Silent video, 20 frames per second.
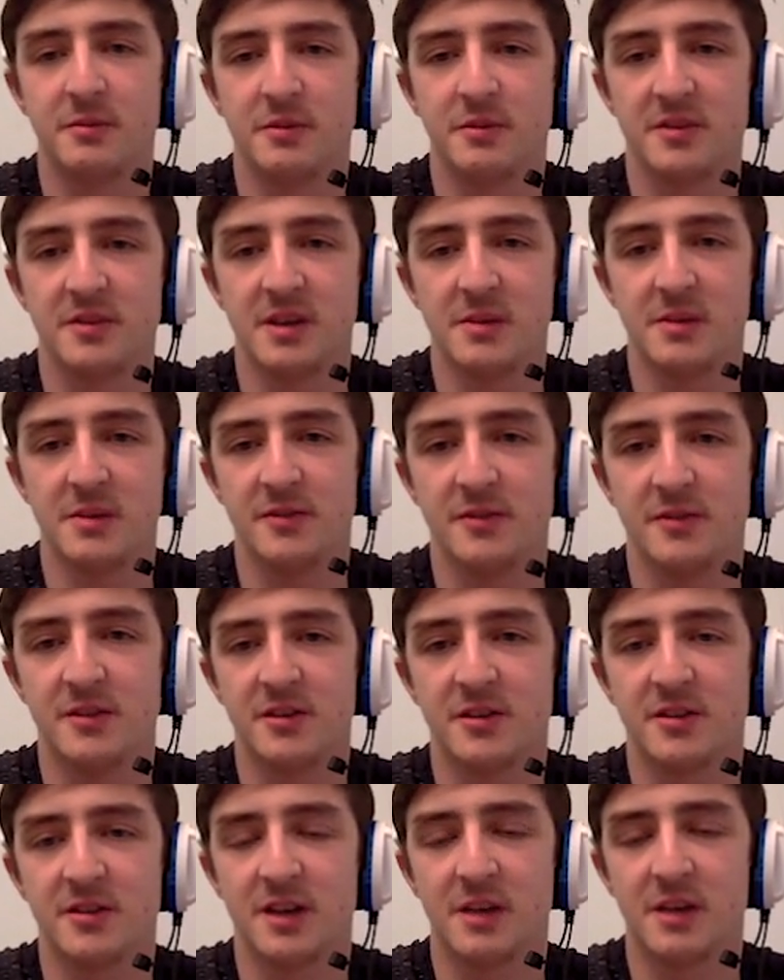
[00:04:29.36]
team in the
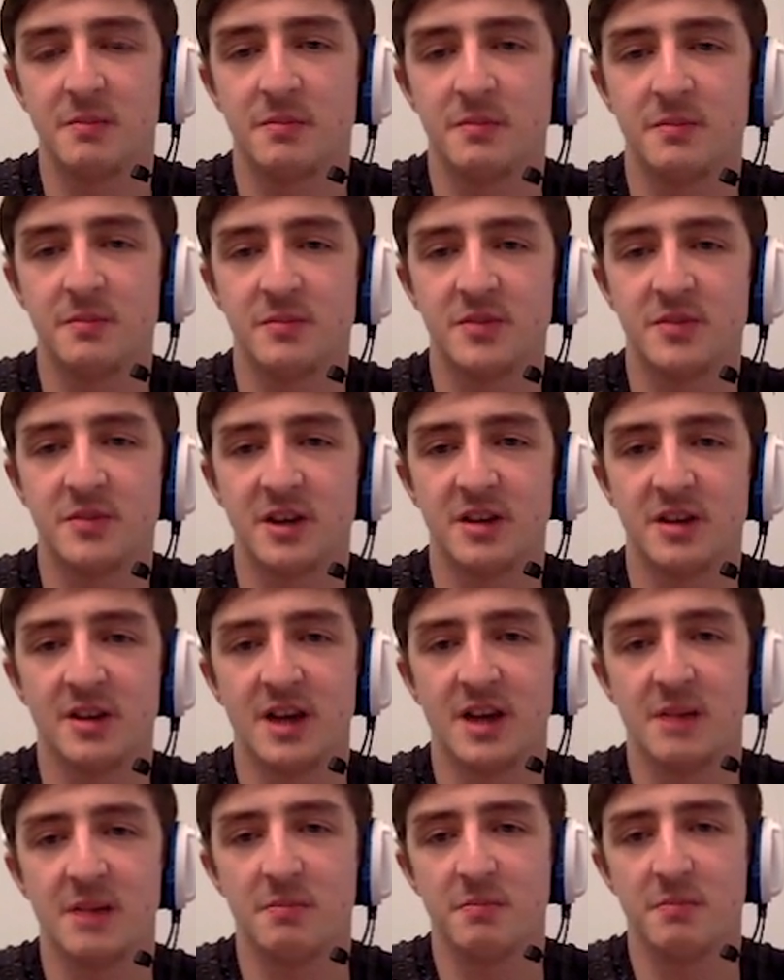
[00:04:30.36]
first game. Second
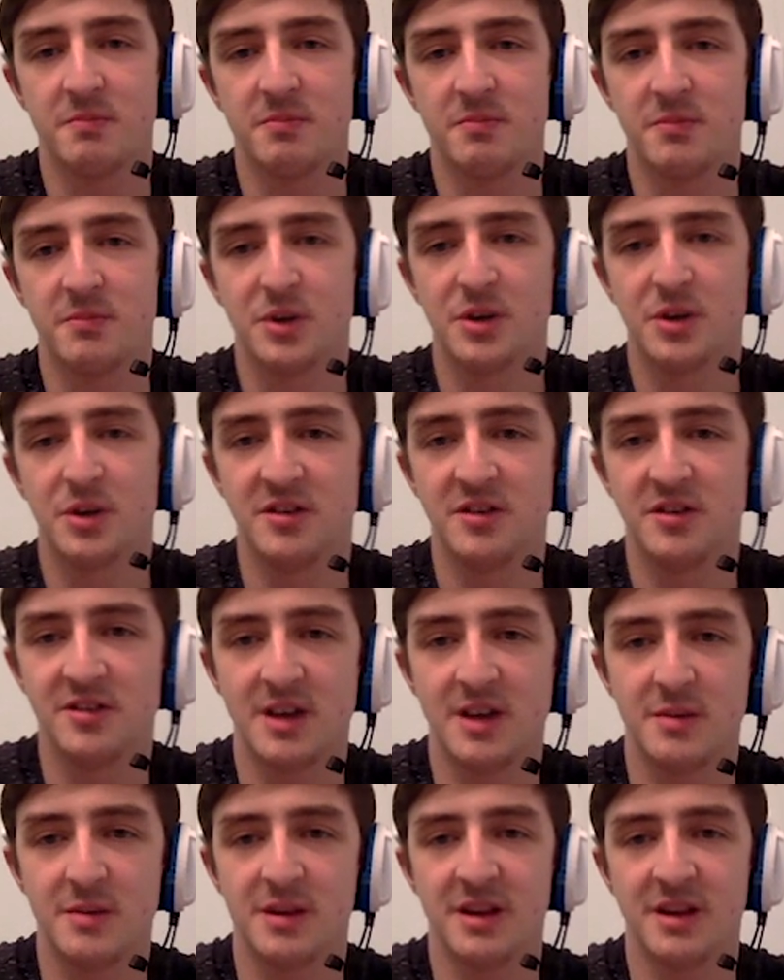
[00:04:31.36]
game, Muck into
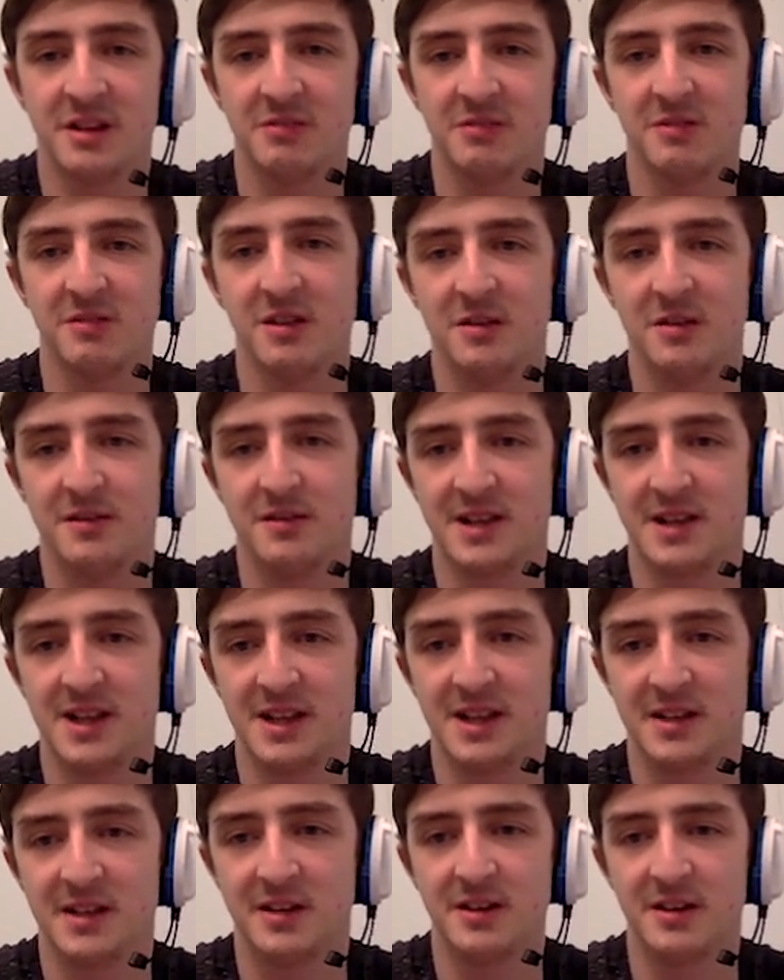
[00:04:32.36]
Sableye, a lovely lead.